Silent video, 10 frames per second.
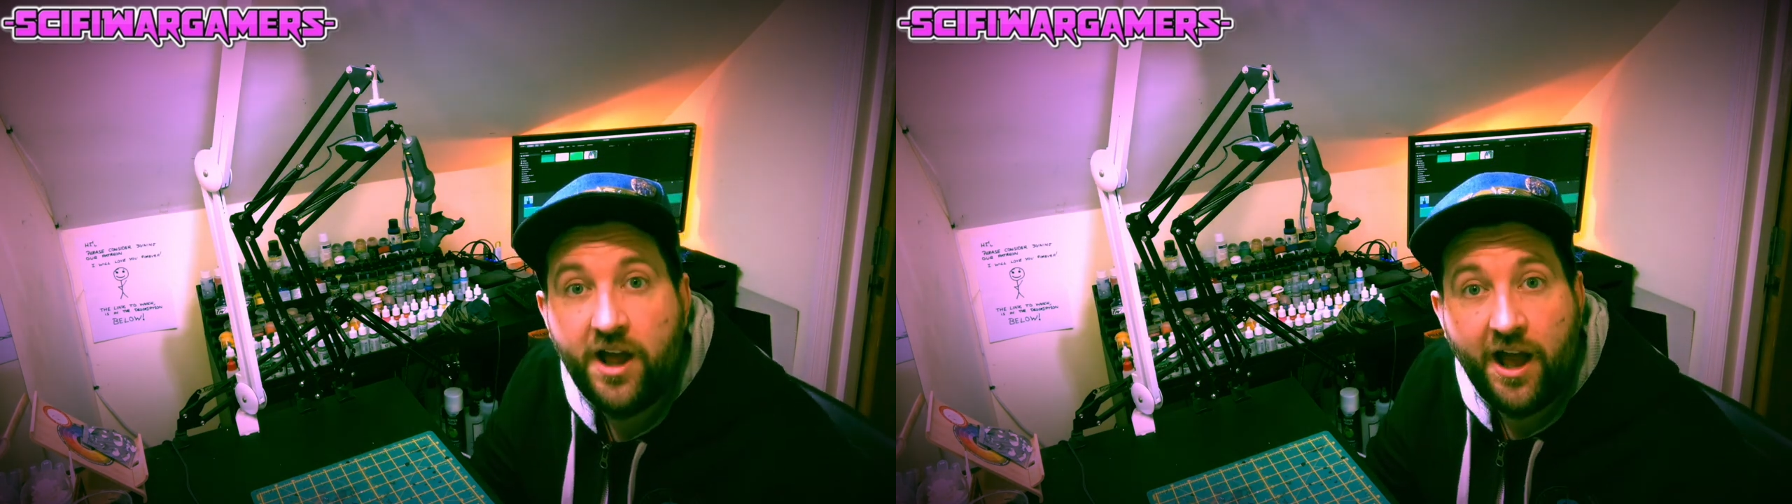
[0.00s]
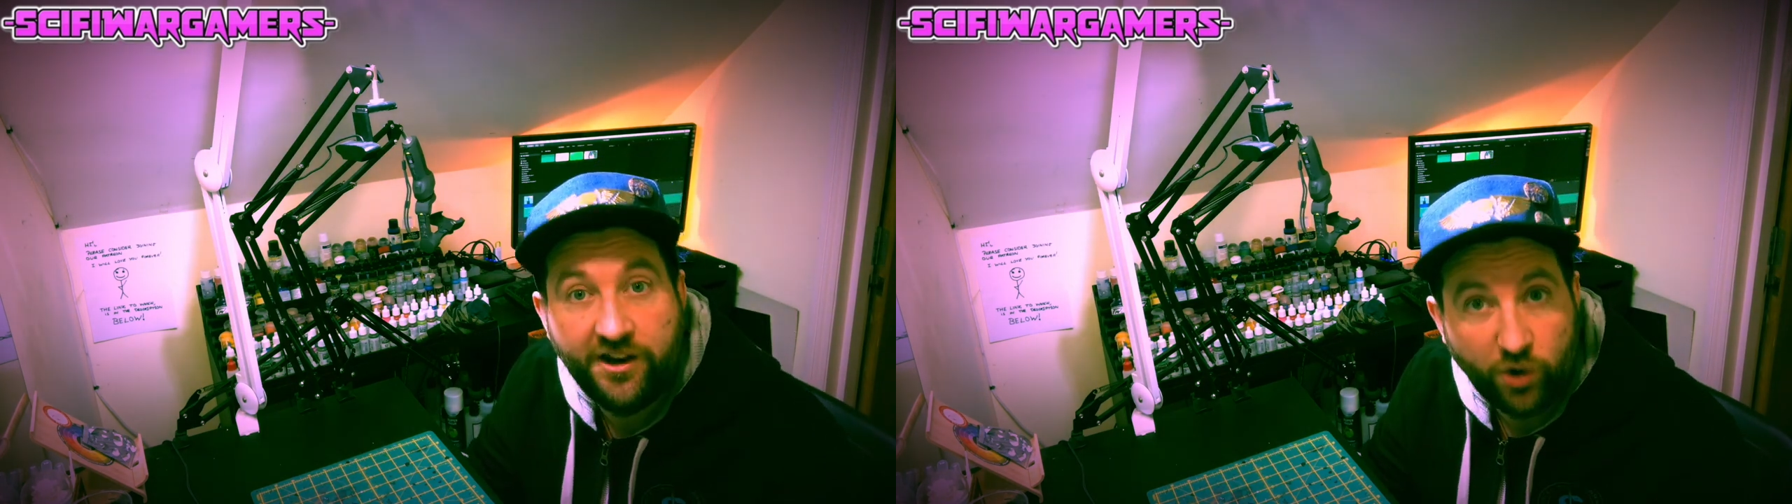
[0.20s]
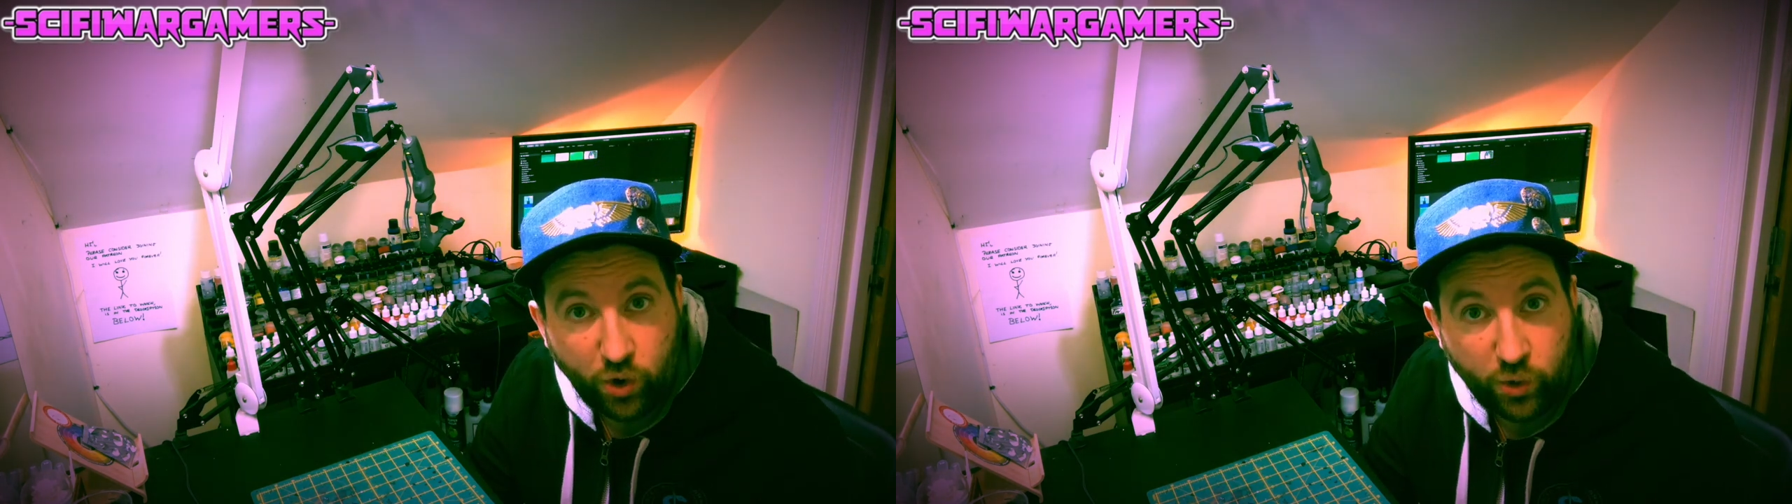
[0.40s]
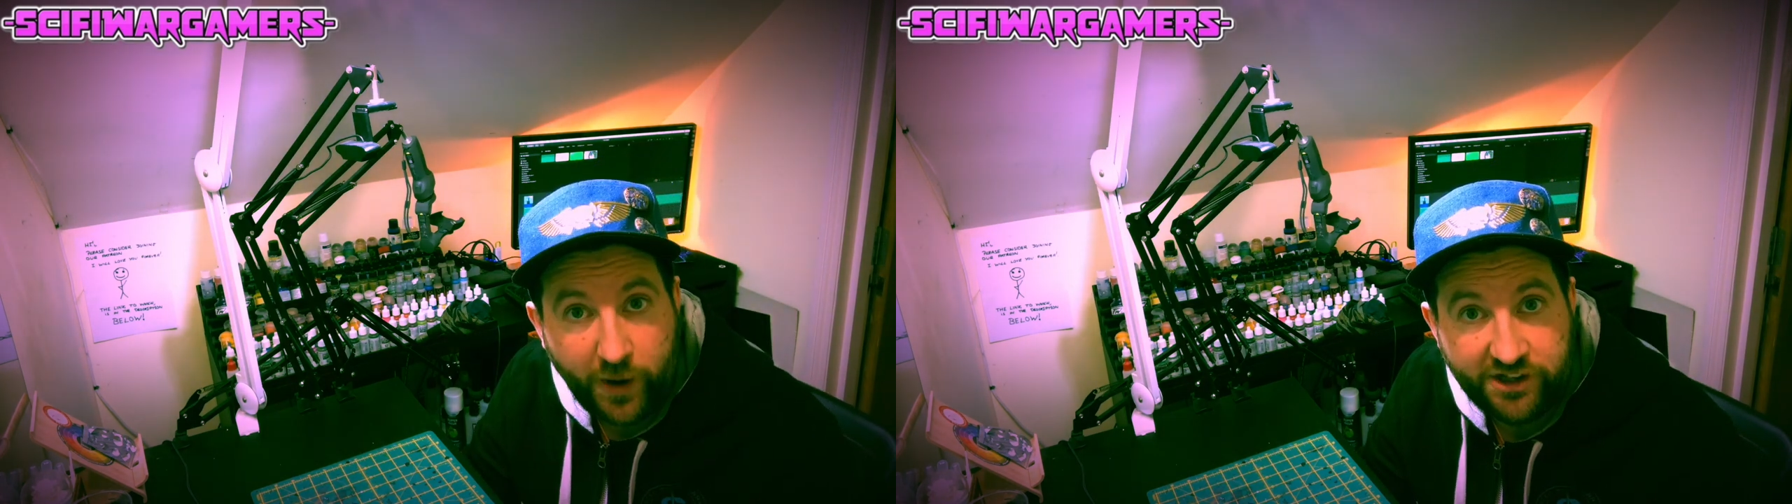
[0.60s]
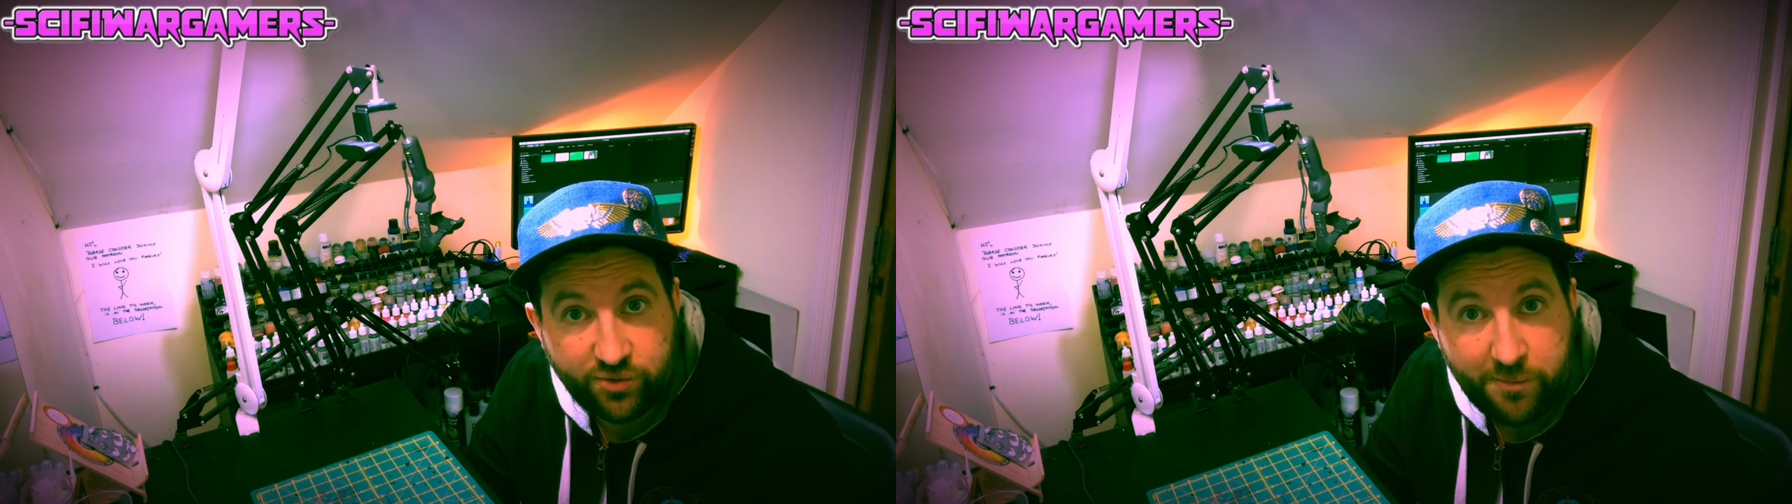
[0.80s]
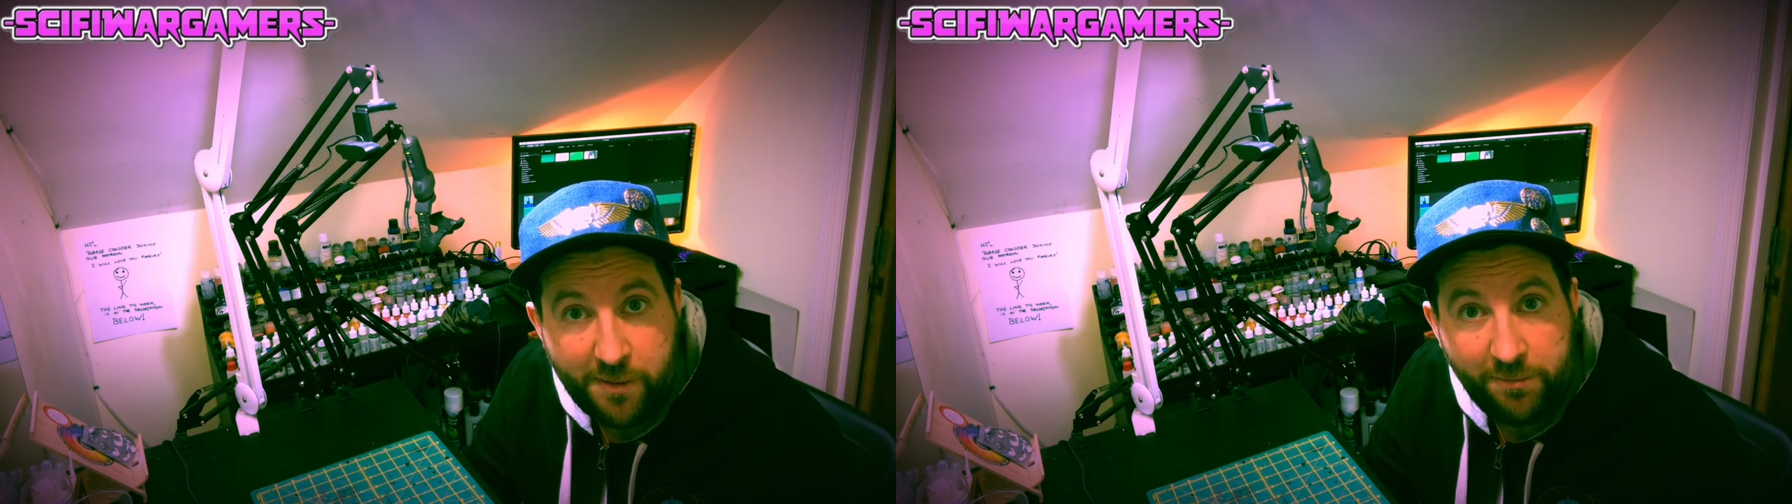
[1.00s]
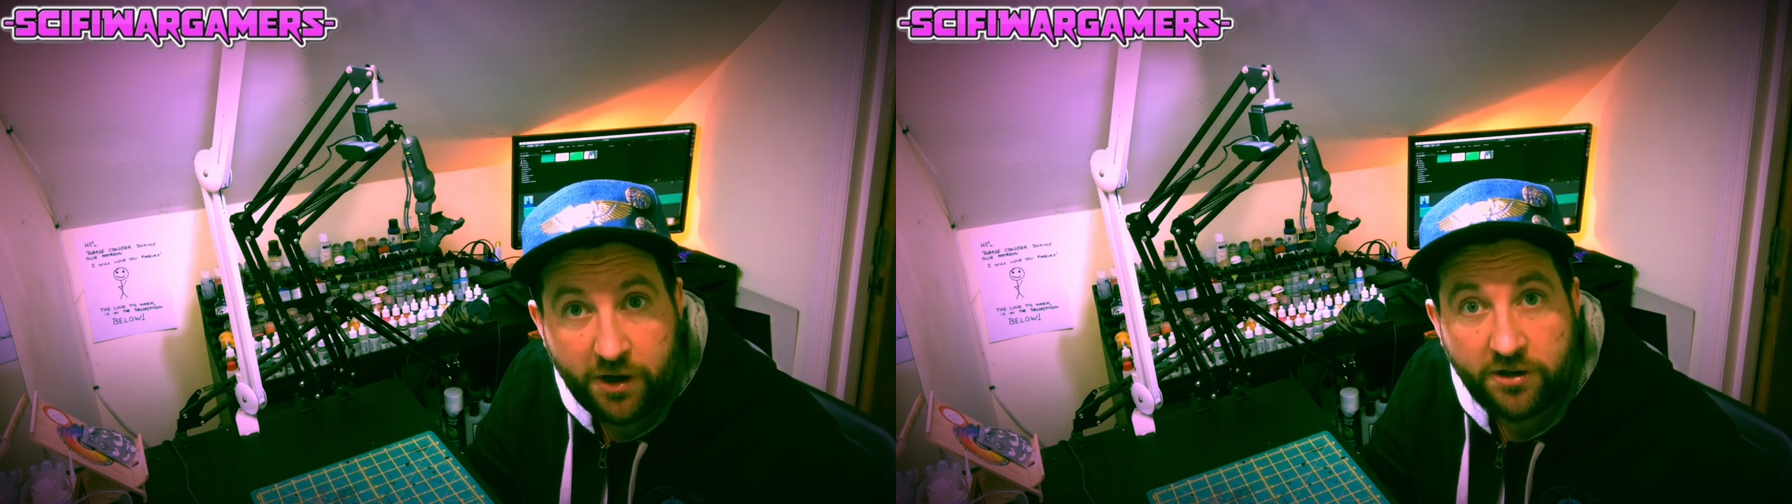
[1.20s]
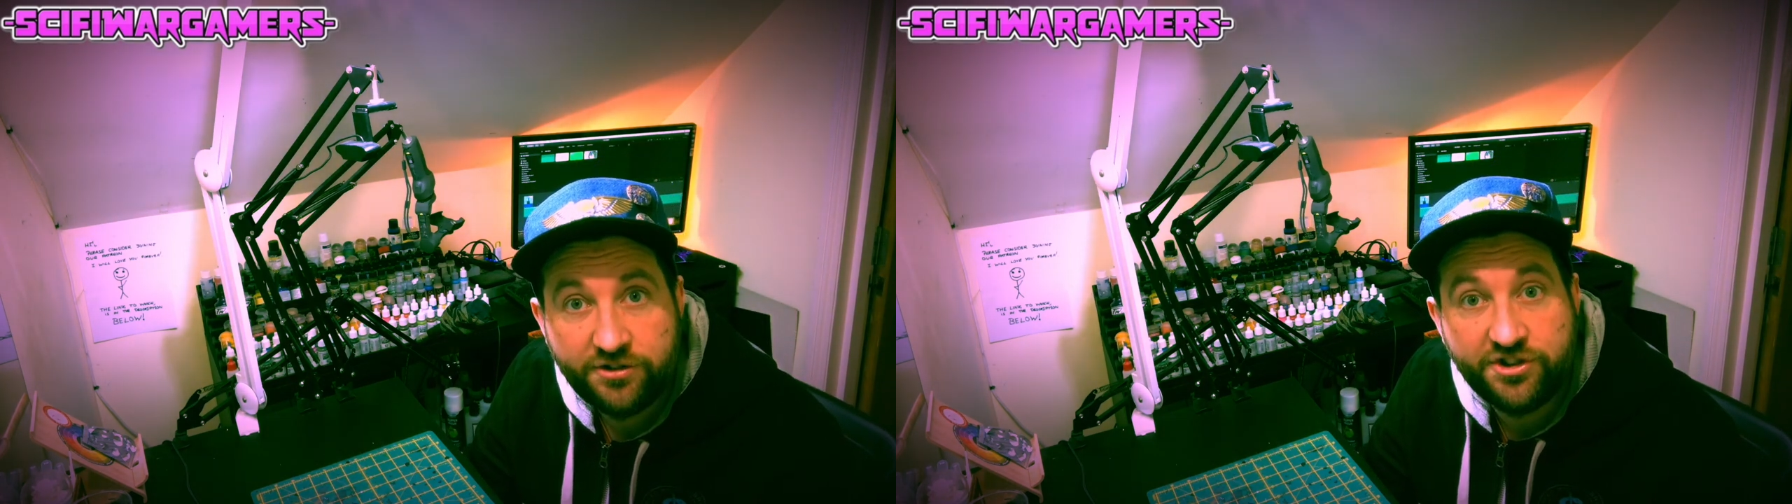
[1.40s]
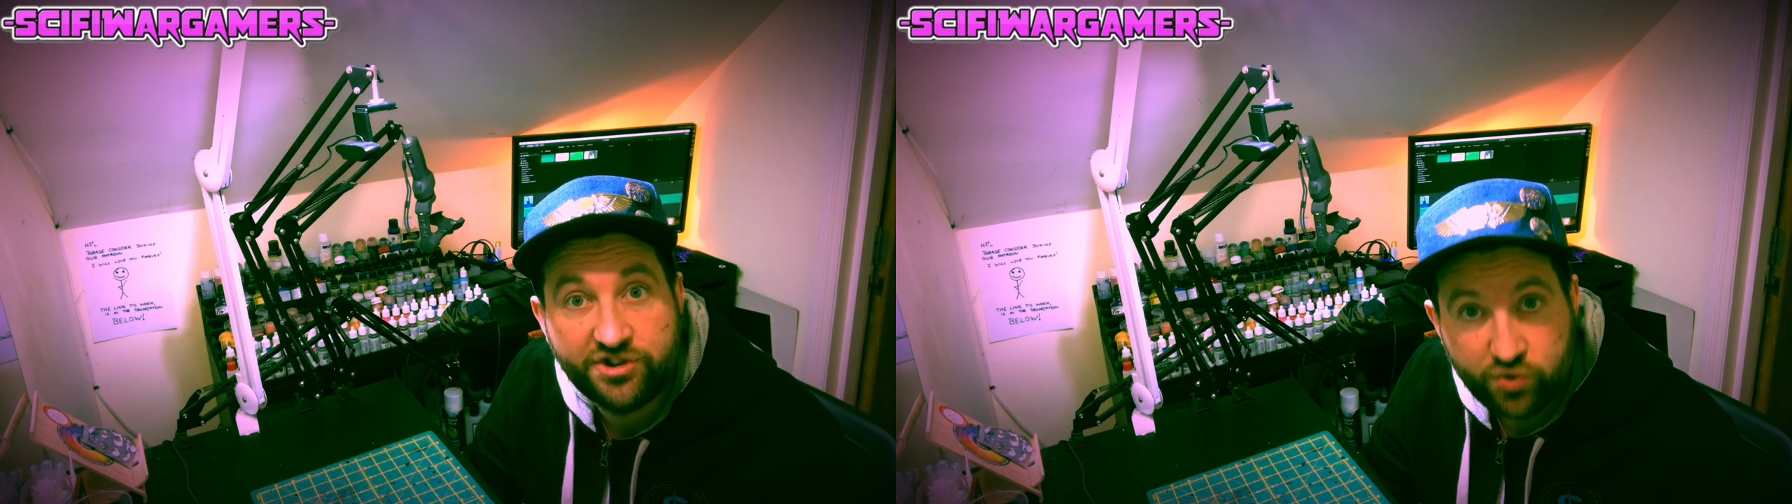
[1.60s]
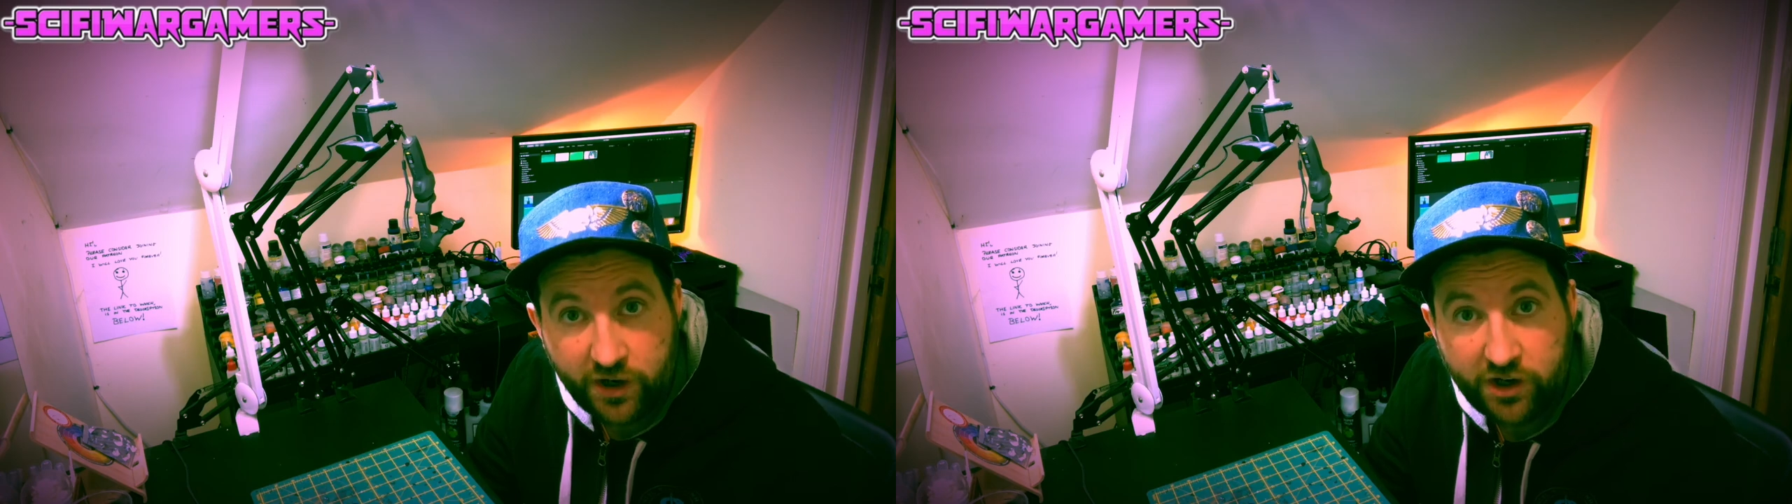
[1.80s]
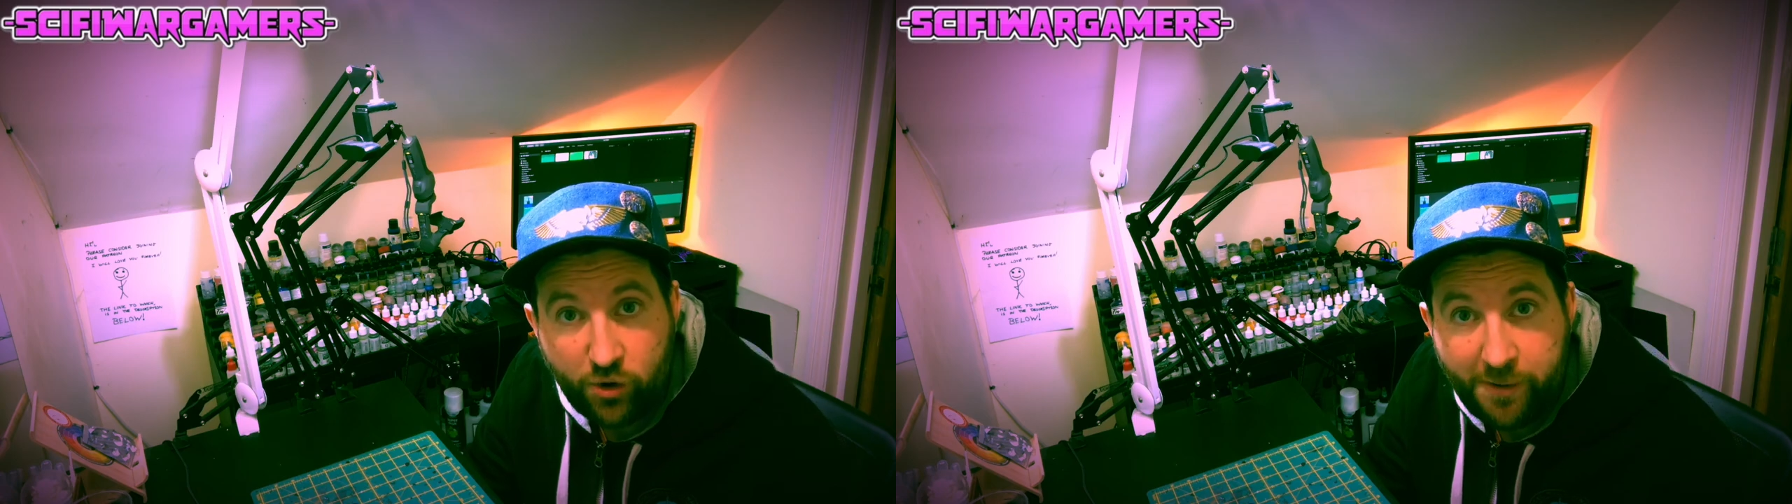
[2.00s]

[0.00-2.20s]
and always remember to drill your